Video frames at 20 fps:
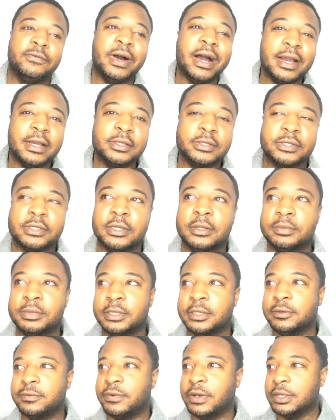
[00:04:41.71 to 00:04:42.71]
find some
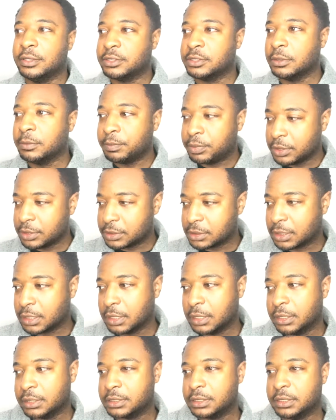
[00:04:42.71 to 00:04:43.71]
piece of
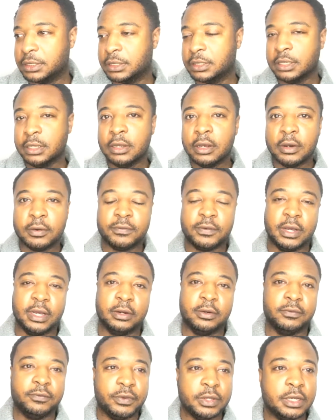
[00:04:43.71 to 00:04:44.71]
content, or
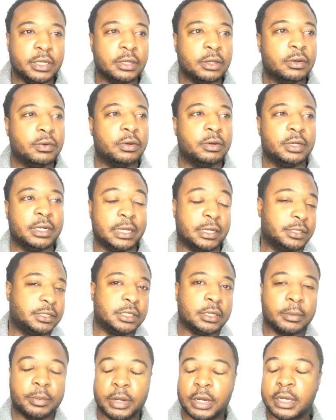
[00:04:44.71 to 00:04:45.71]
find a video, or like I
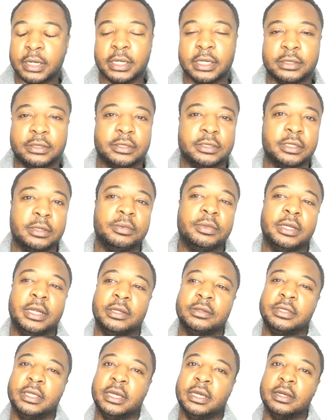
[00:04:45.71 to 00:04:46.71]
said, a podcast or something
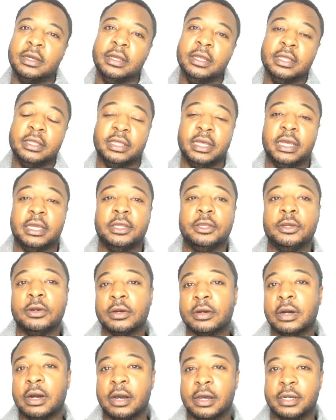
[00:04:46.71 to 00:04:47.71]
out there that
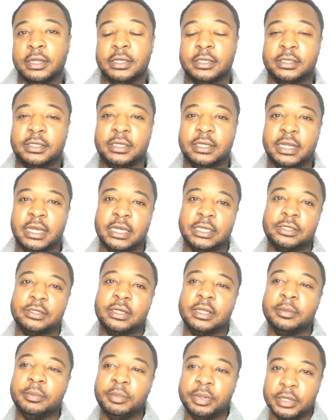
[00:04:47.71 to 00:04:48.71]
your audience can
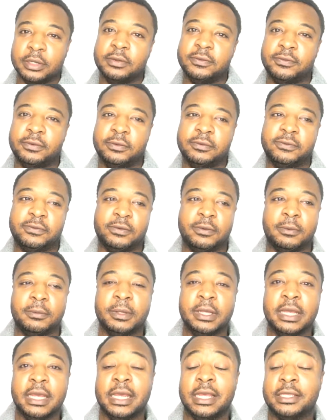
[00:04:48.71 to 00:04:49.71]
actually benefit from,
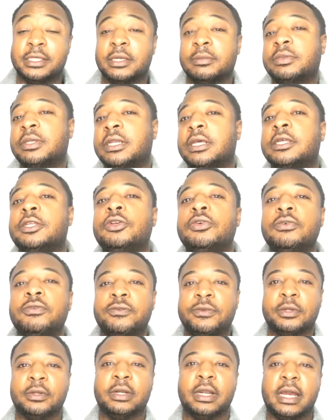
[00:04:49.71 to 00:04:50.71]
and something that you
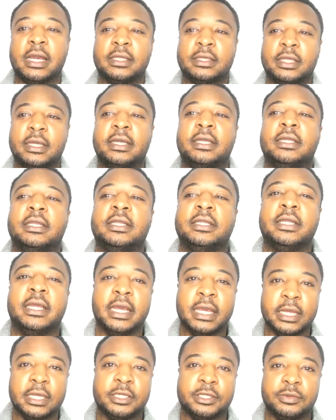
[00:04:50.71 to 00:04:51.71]
feel like they can
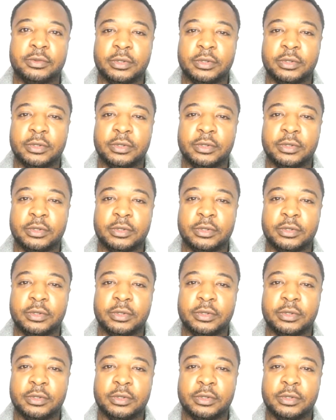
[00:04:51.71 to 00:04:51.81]
engage